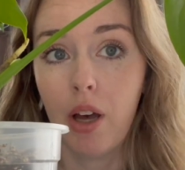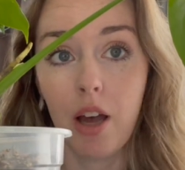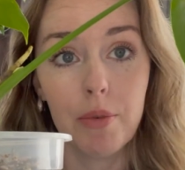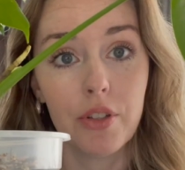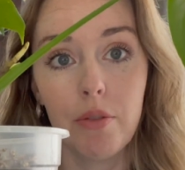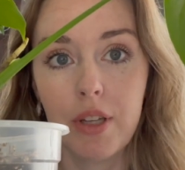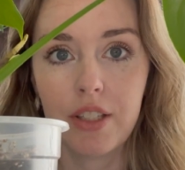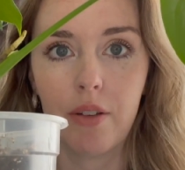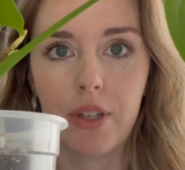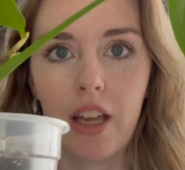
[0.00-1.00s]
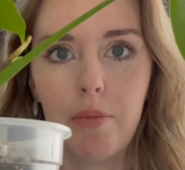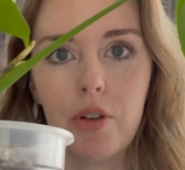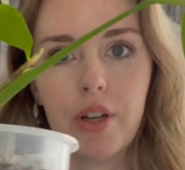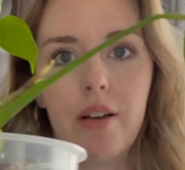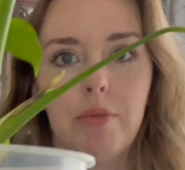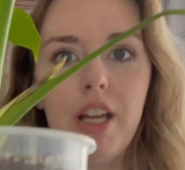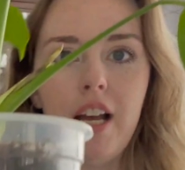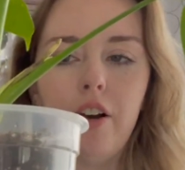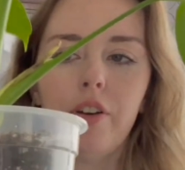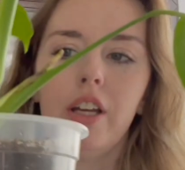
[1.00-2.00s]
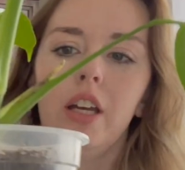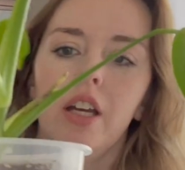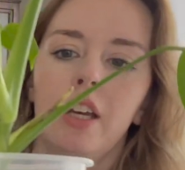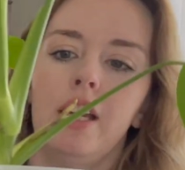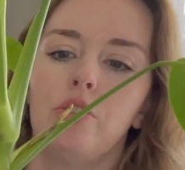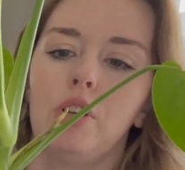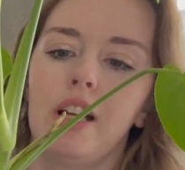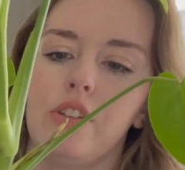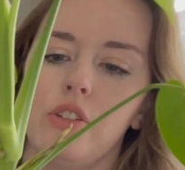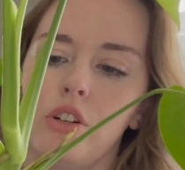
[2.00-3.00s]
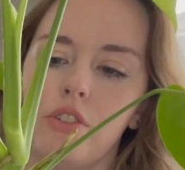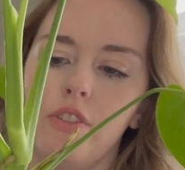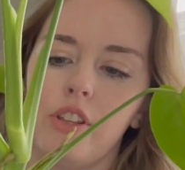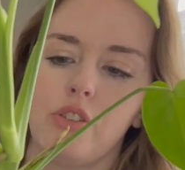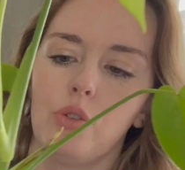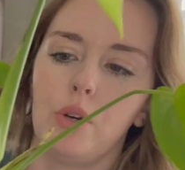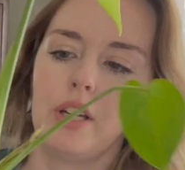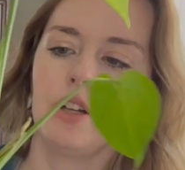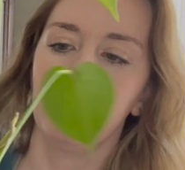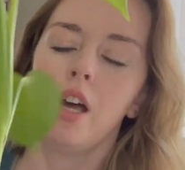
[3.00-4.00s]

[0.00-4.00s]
I'm assuming sometime they'll come down and try and search for the soil.